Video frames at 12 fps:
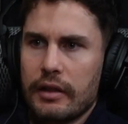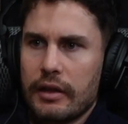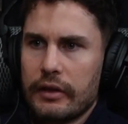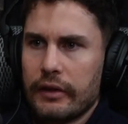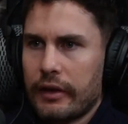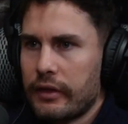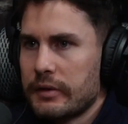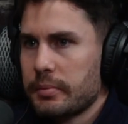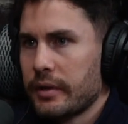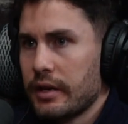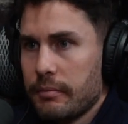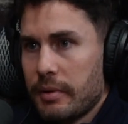And there's
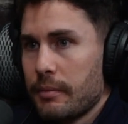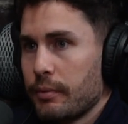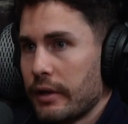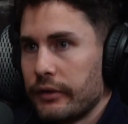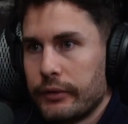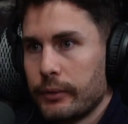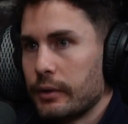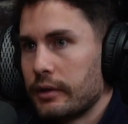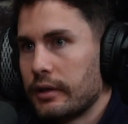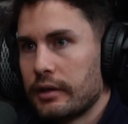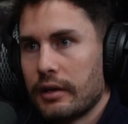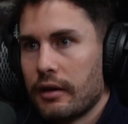plenty of people that do
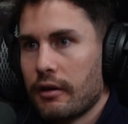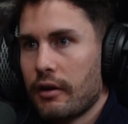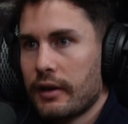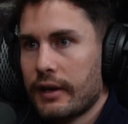it and are